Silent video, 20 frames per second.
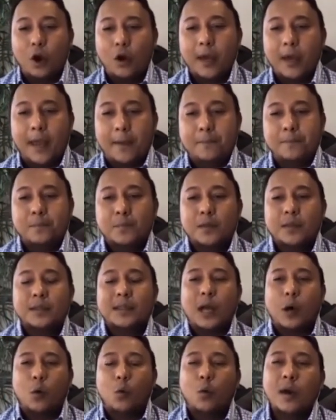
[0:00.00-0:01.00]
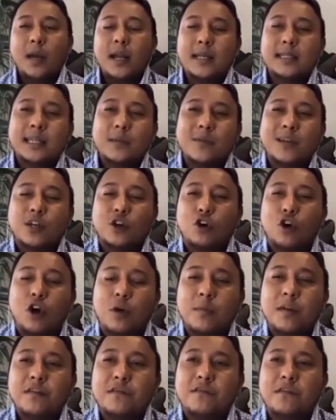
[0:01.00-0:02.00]
Okay, now what are some of the
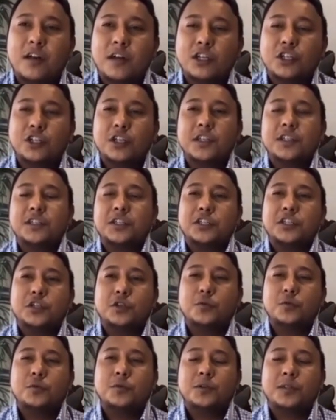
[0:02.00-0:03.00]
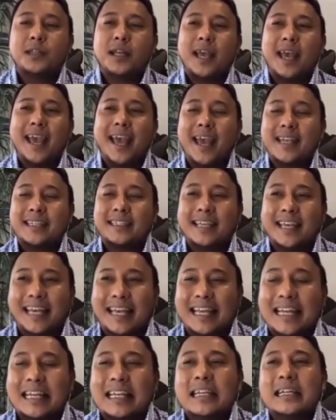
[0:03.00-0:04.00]
common functions used as
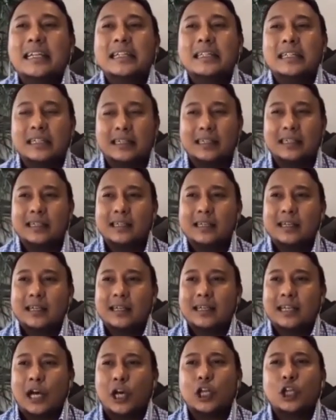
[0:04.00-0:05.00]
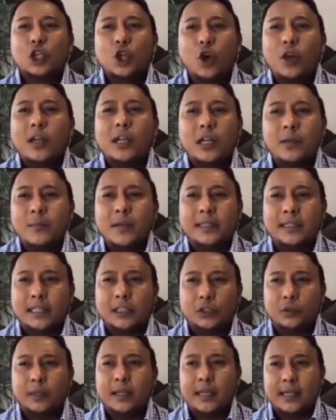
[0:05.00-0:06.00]
a learner? Now, not
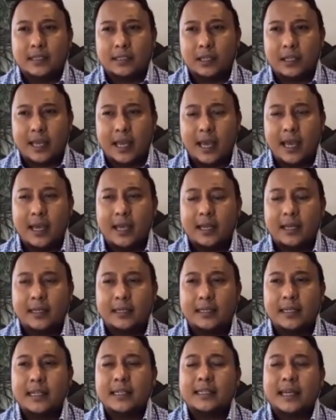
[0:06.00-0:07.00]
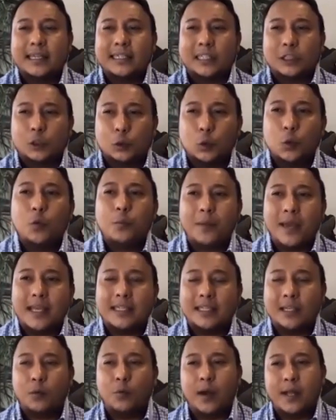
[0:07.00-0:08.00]
limited to this, okay? These are the 2
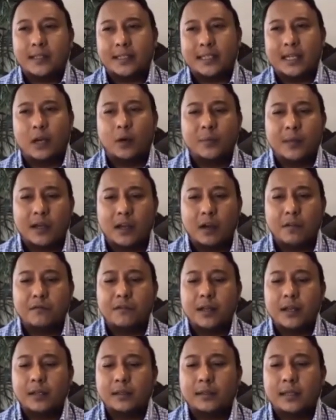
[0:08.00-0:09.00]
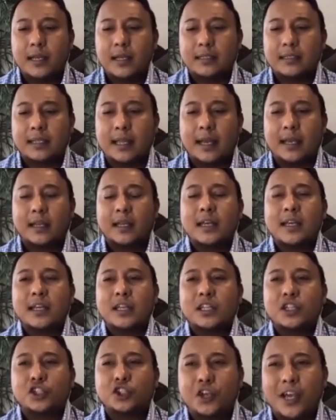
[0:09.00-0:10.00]
basic ones, and I'll be covering things like
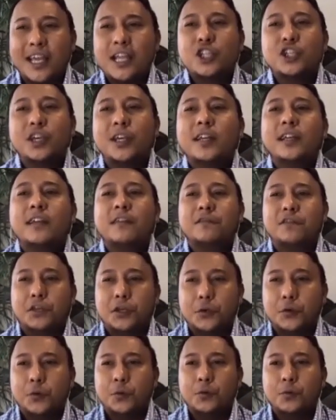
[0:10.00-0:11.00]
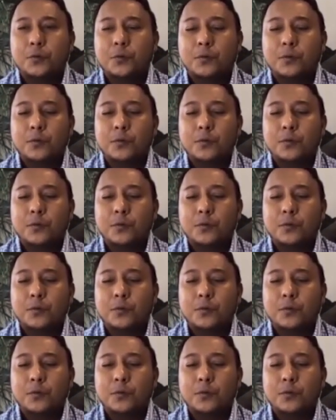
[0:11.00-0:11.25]
changing the view,